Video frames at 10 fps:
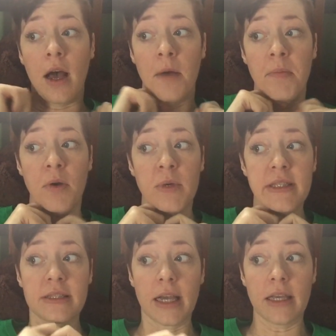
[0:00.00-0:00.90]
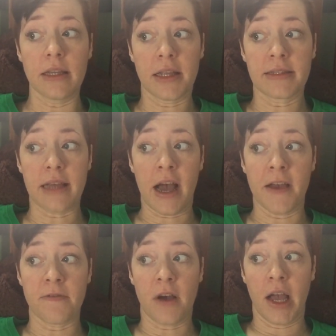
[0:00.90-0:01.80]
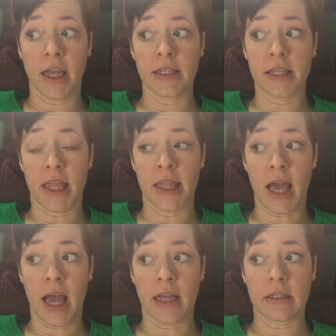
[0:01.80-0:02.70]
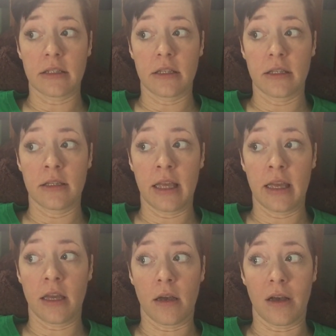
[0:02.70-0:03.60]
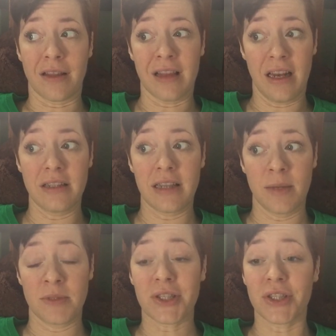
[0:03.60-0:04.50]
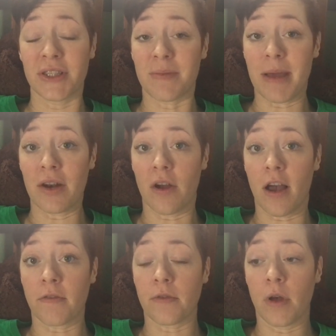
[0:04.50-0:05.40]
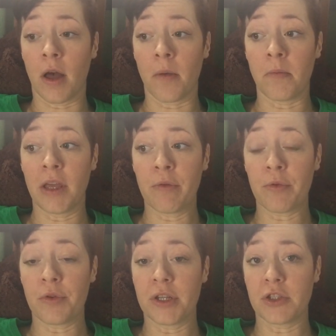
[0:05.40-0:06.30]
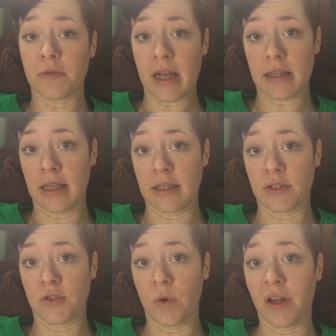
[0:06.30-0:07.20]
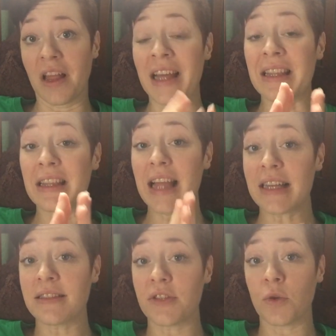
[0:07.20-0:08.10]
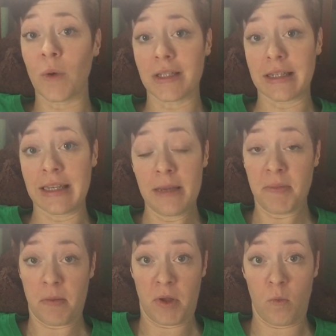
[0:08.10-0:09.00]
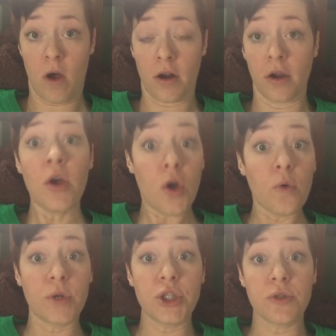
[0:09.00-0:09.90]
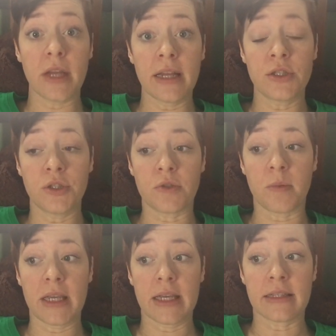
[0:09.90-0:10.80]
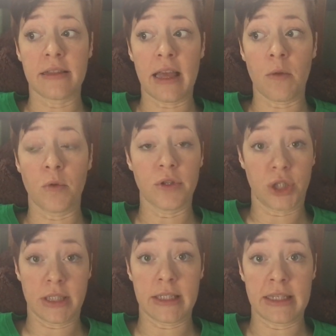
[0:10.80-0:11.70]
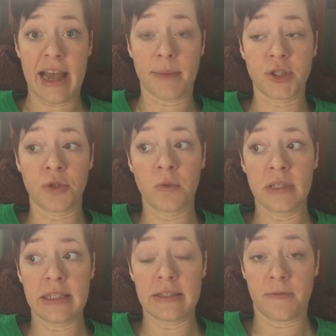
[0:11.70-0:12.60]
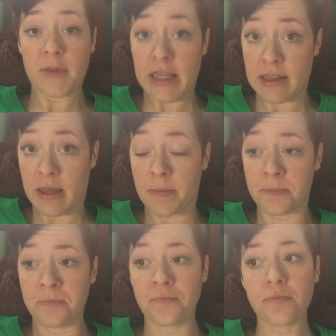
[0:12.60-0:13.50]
But with succulents, I find that they a lot of times are just better off being rooted directly into soil, unless you want to keep them in water, which you can do because they will just adapt. You will need to feed them.